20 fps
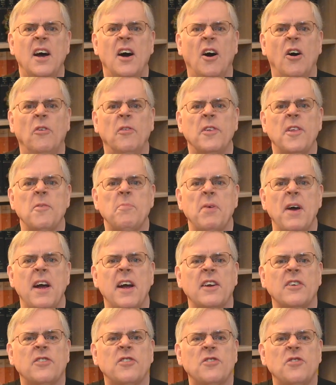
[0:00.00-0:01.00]
Over the
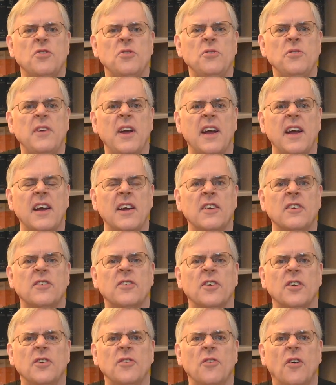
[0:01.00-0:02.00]
past 2
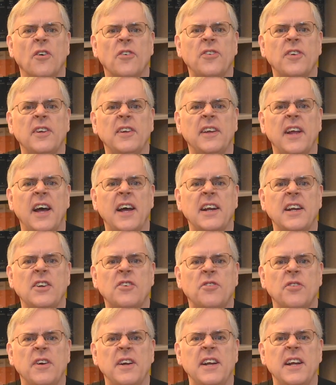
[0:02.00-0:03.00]
days, the North Atlantic
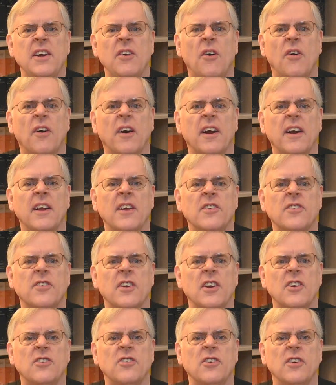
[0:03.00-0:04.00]
Treaty
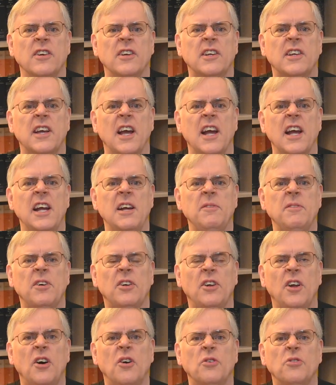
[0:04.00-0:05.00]
Organization came
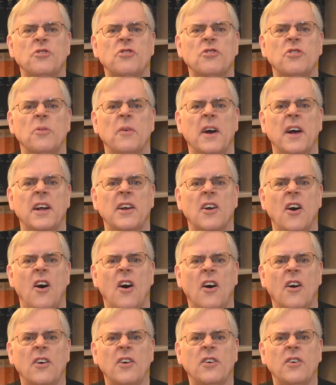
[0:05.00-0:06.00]
close to an
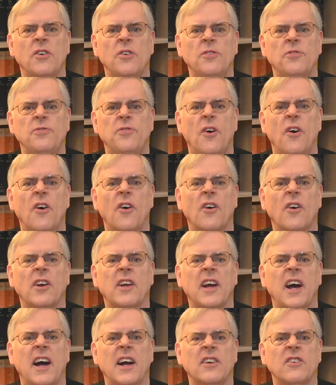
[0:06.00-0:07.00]
Article 4
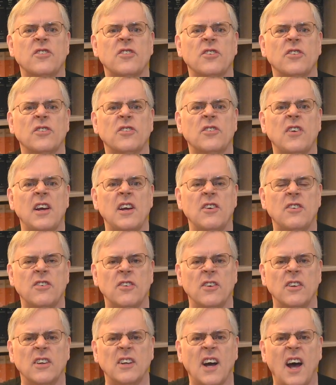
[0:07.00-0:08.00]

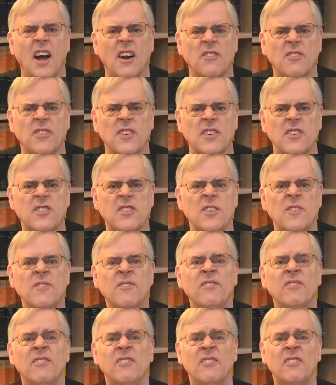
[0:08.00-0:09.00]
consultation
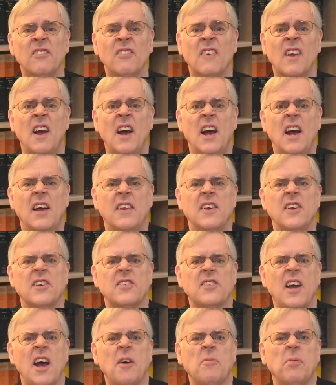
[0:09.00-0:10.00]
conference.
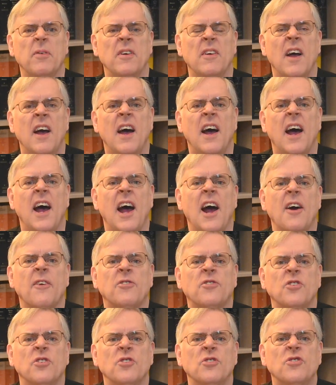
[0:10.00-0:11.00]
This happened
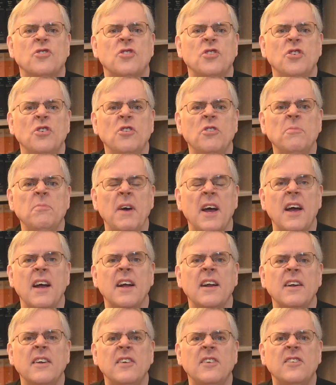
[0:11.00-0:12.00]
after two
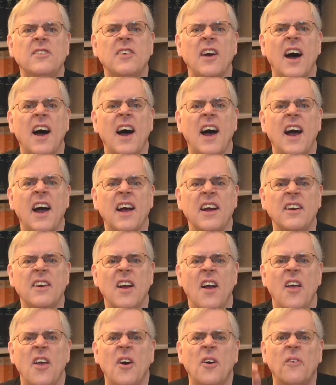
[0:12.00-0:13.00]
men died
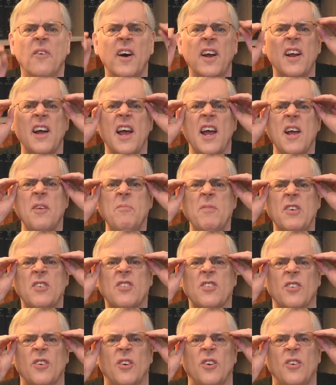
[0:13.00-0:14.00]
when a
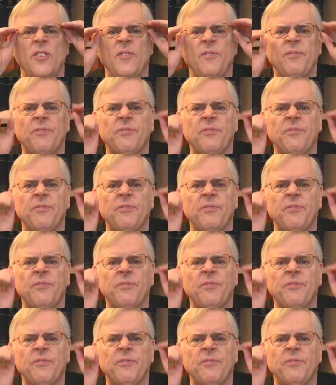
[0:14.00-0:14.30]
missile